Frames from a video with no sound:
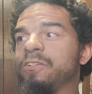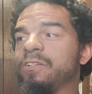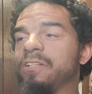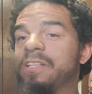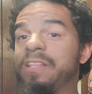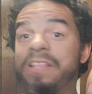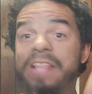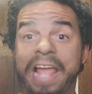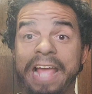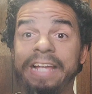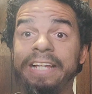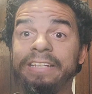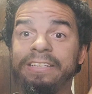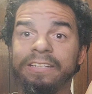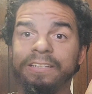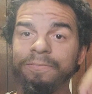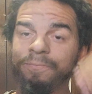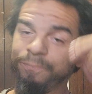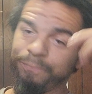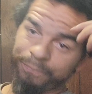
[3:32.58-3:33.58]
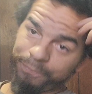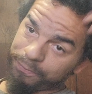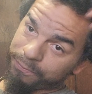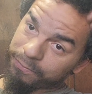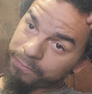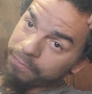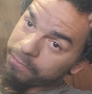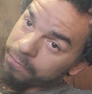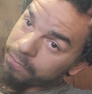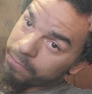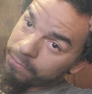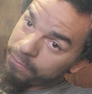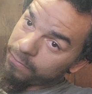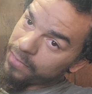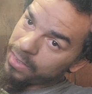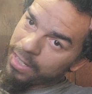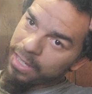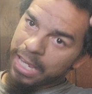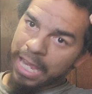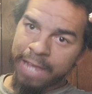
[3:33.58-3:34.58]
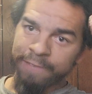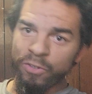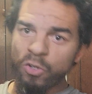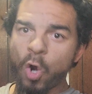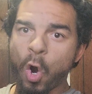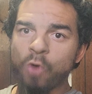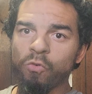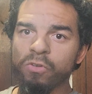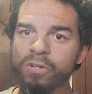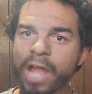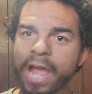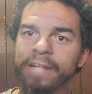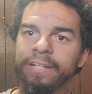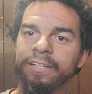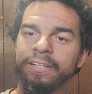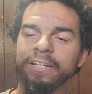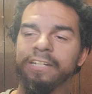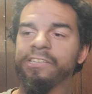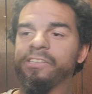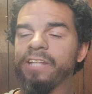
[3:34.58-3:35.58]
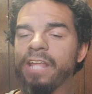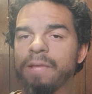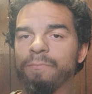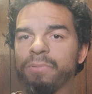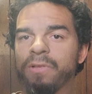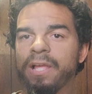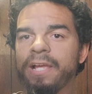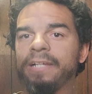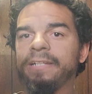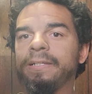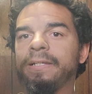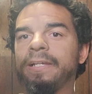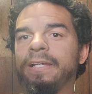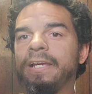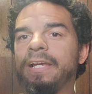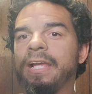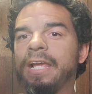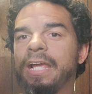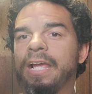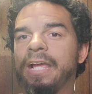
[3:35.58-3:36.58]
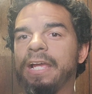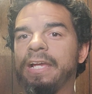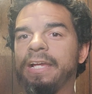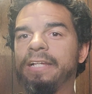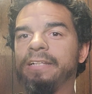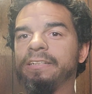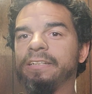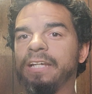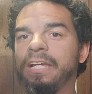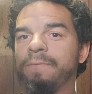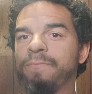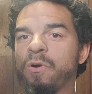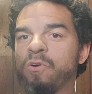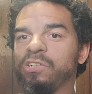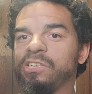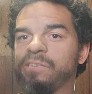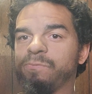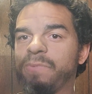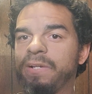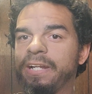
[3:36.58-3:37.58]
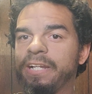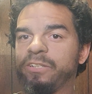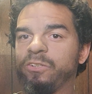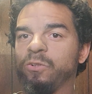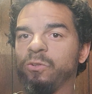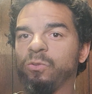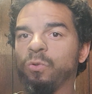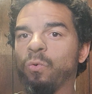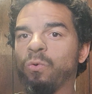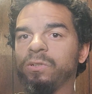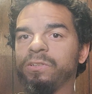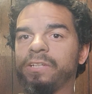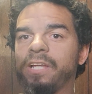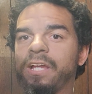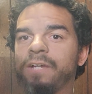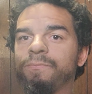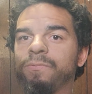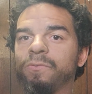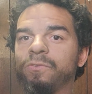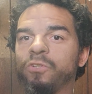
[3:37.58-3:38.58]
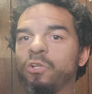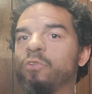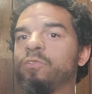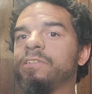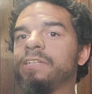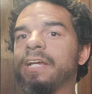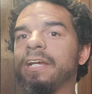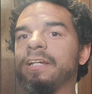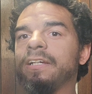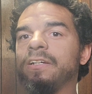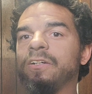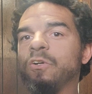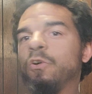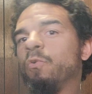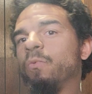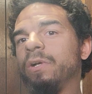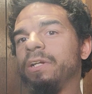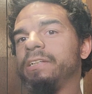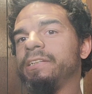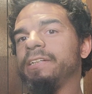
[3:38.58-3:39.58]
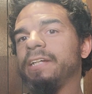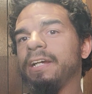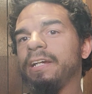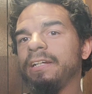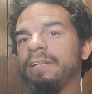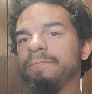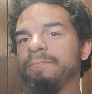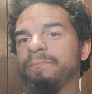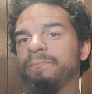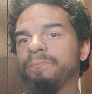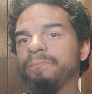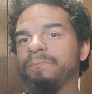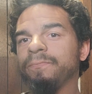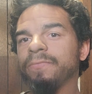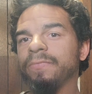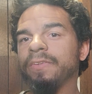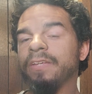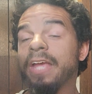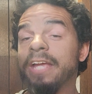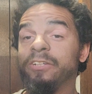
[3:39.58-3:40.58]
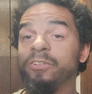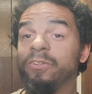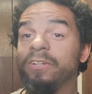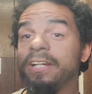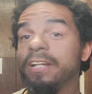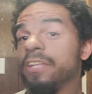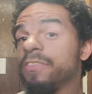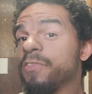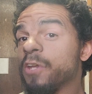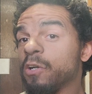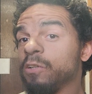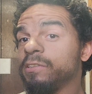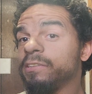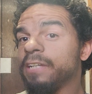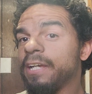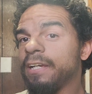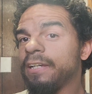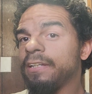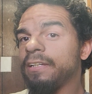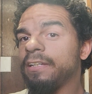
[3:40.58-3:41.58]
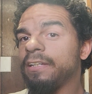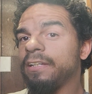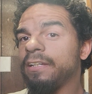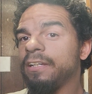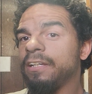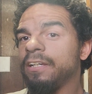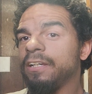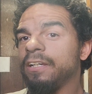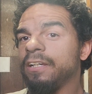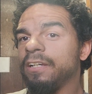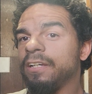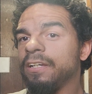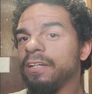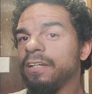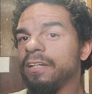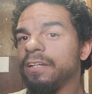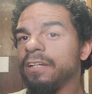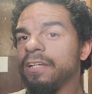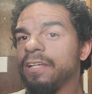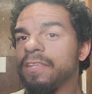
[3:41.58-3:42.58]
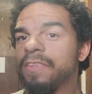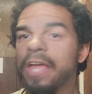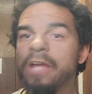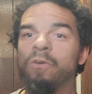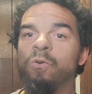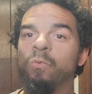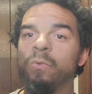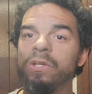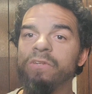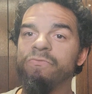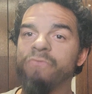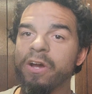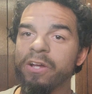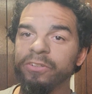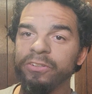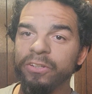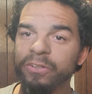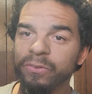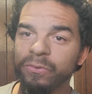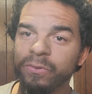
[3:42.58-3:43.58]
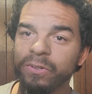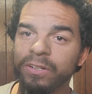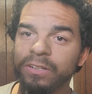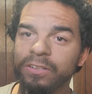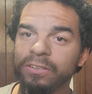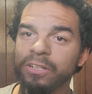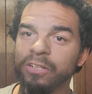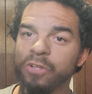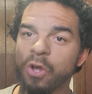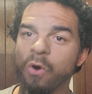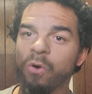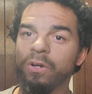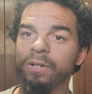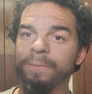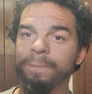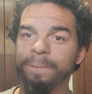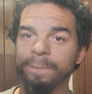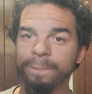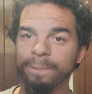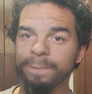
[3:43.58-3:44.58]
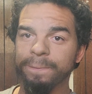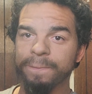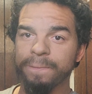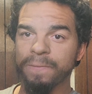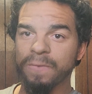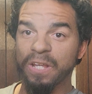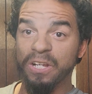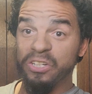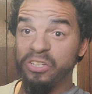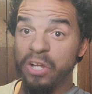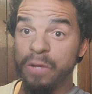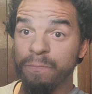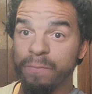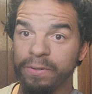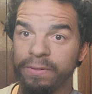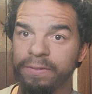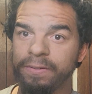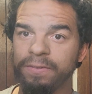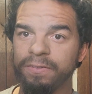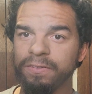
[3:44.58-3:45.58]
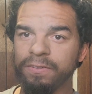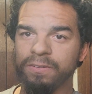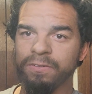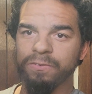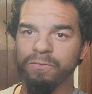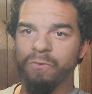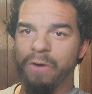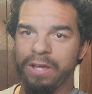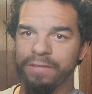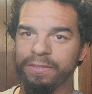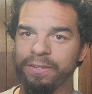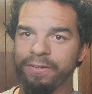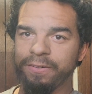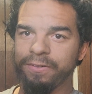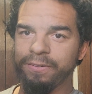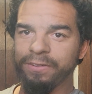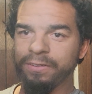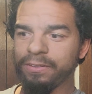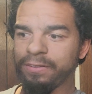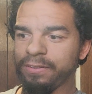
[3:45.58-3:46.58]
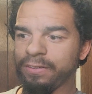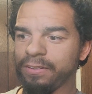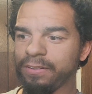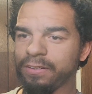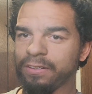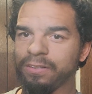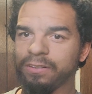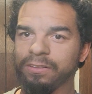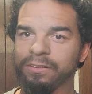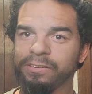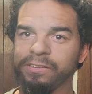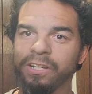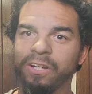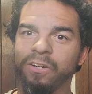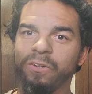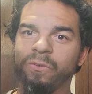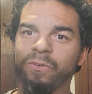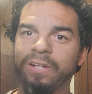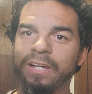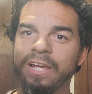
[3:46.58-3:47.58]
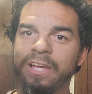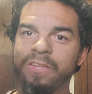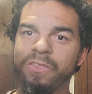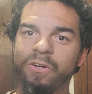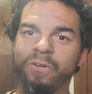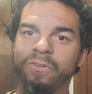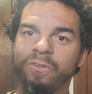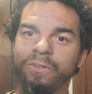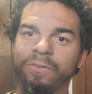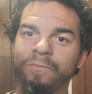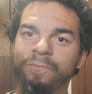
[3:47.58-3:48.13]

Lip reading: late, if you overnight it and gets in that plane, and it's supposed to be at your doorstep Tuesday or Wednesday, and you get it Thursday, they will refund you the darn shipping right there. So either